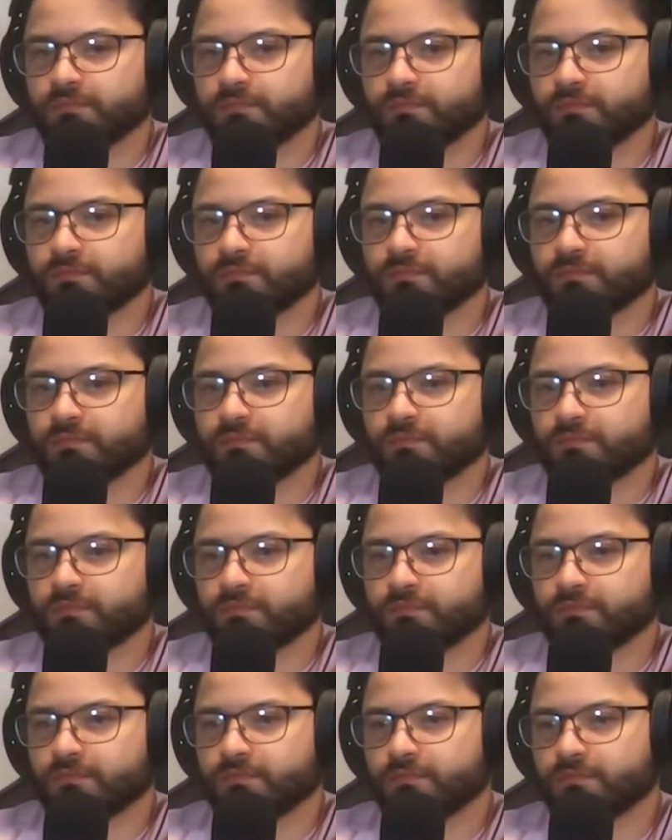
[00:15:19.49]

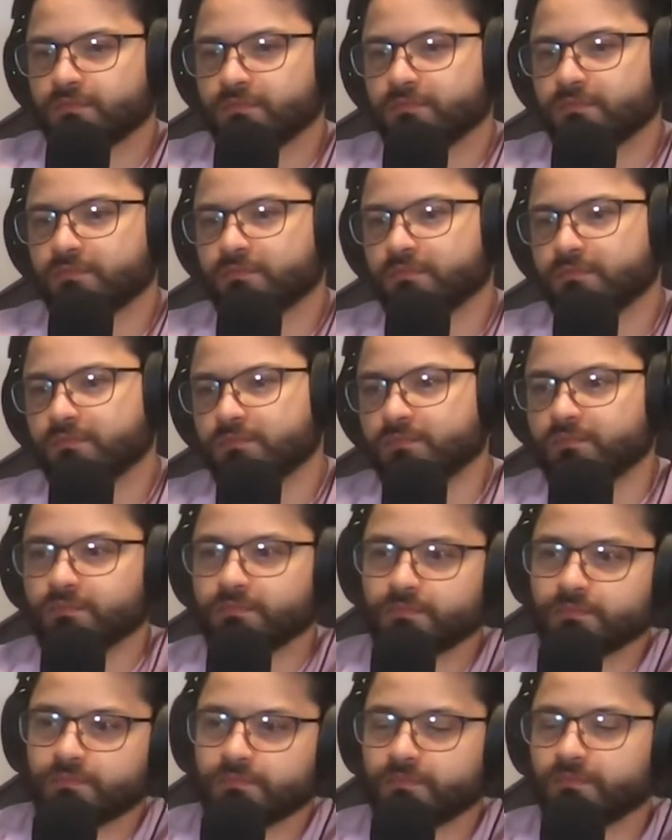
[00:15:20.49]

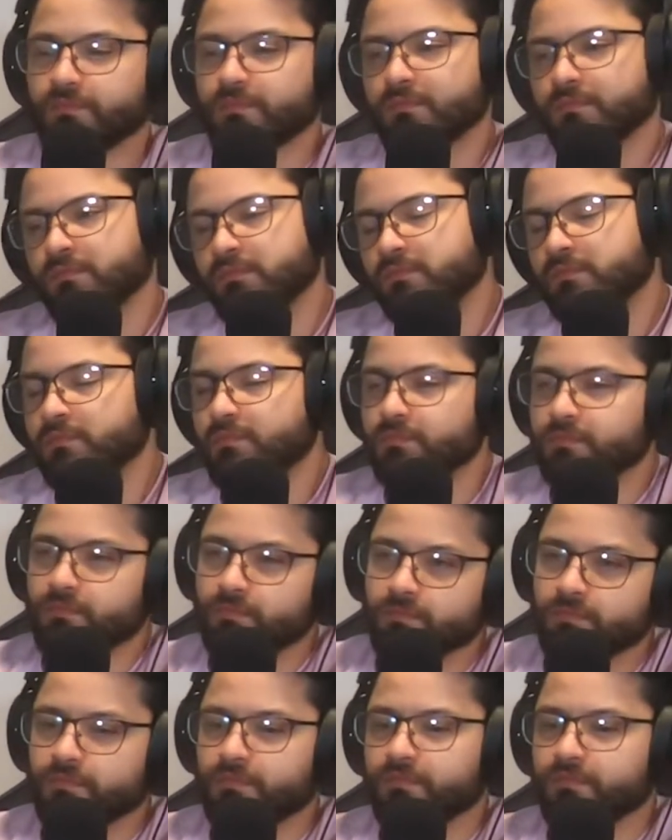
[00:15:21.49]
The person shown says nothing.